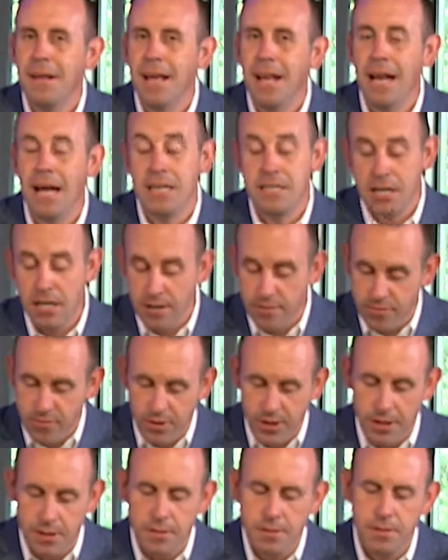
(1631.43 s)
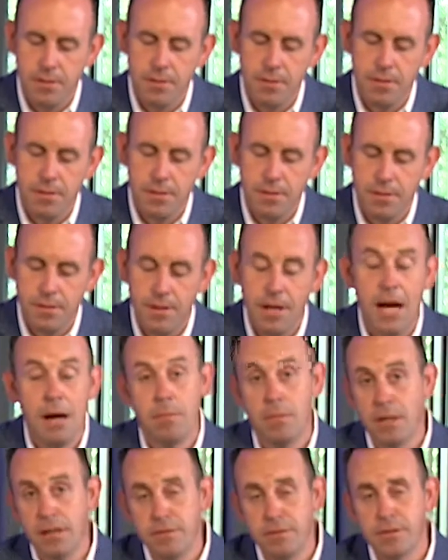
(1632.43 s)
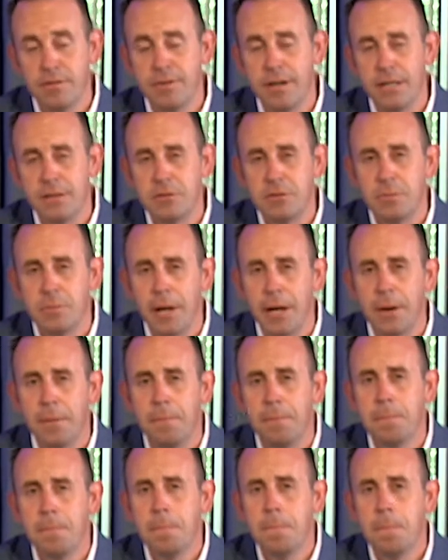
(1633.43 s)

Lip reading: And I tell you, friend, I believe you'll find some help.